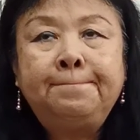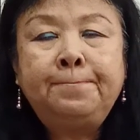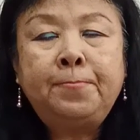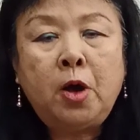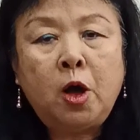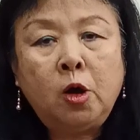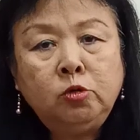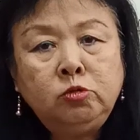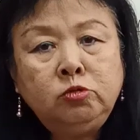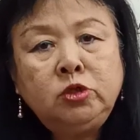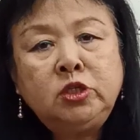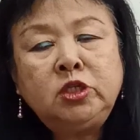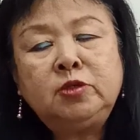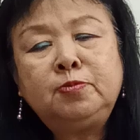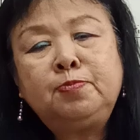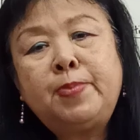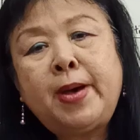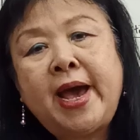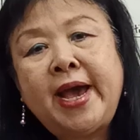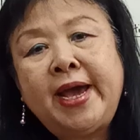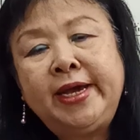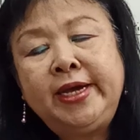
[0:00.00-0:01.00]
posed
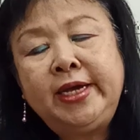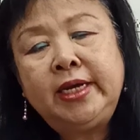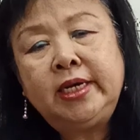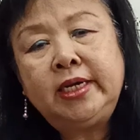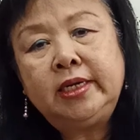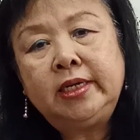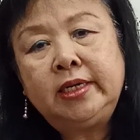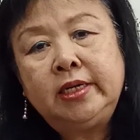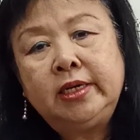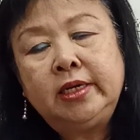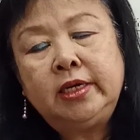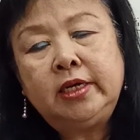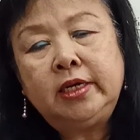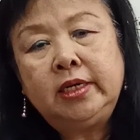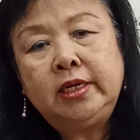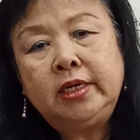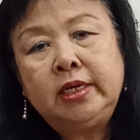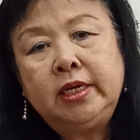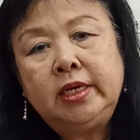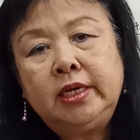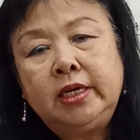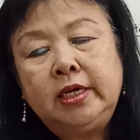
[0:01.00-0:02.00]
by
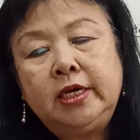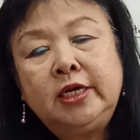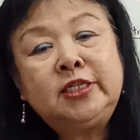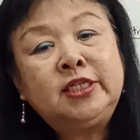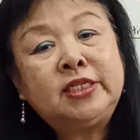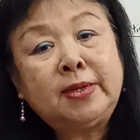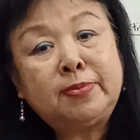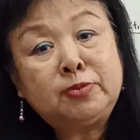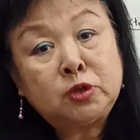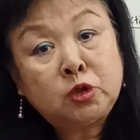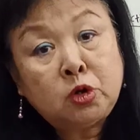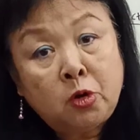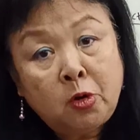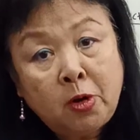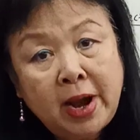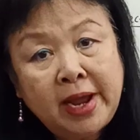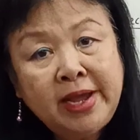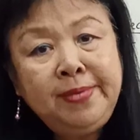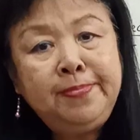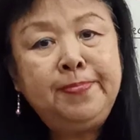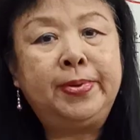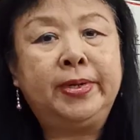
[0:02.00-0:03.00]
a
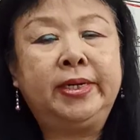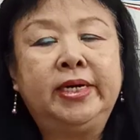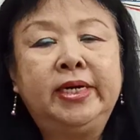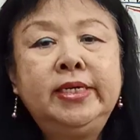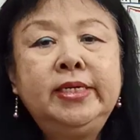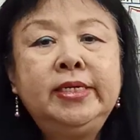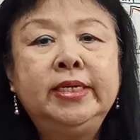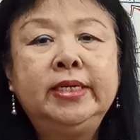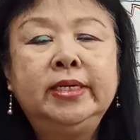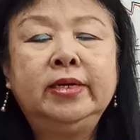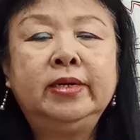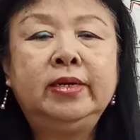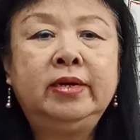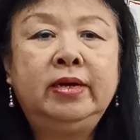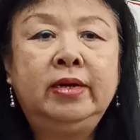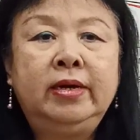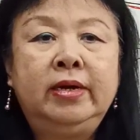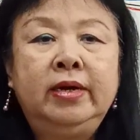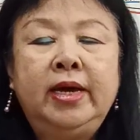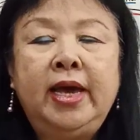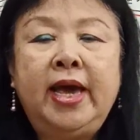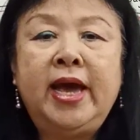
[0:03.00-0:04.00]
subscriber.
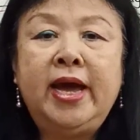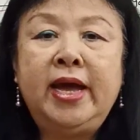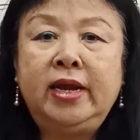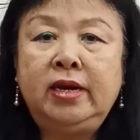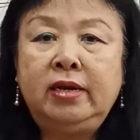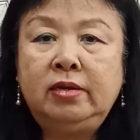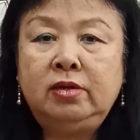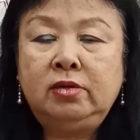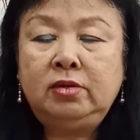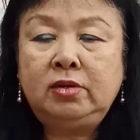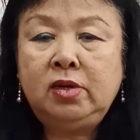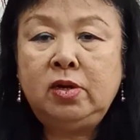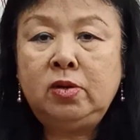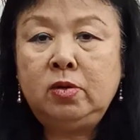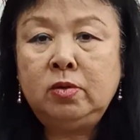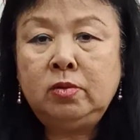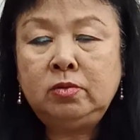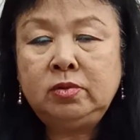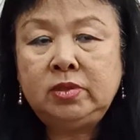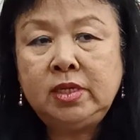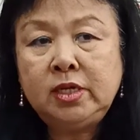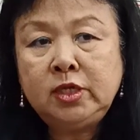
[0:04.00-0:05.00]
And you
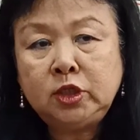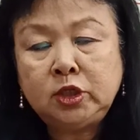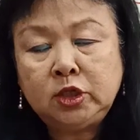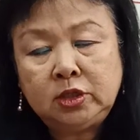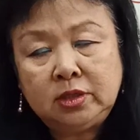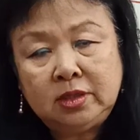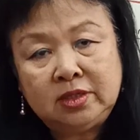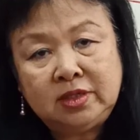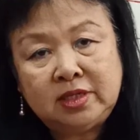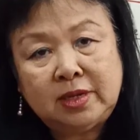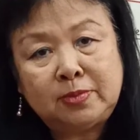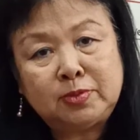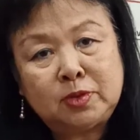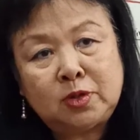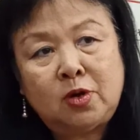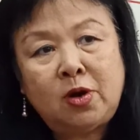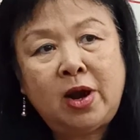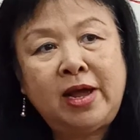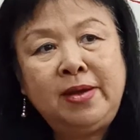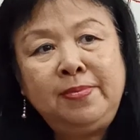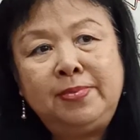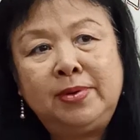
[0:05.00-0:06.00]
know, this
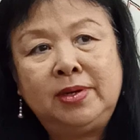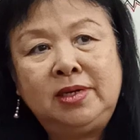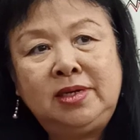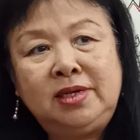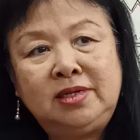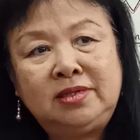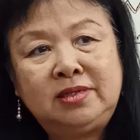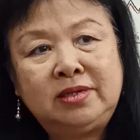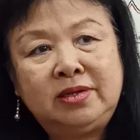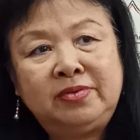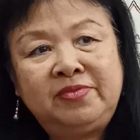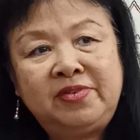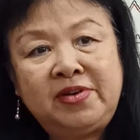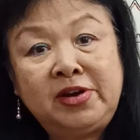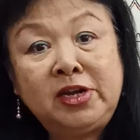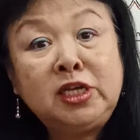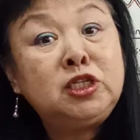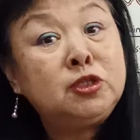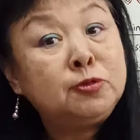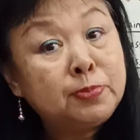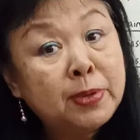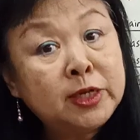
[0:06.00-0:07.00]
subscriber is a very
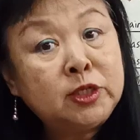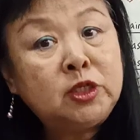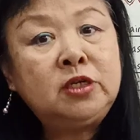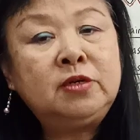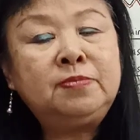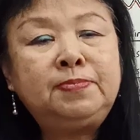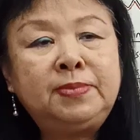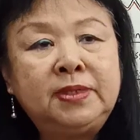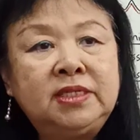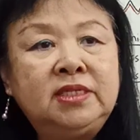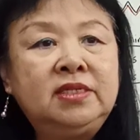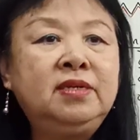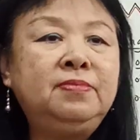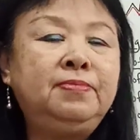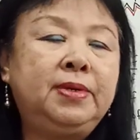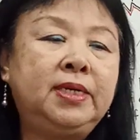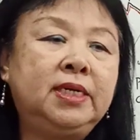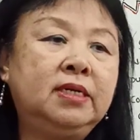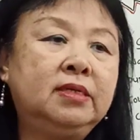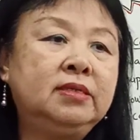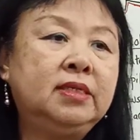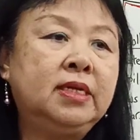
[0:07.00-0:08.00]
special person,
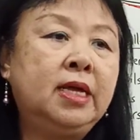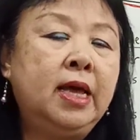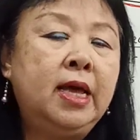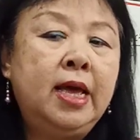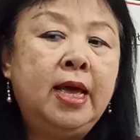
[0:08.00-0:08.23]
because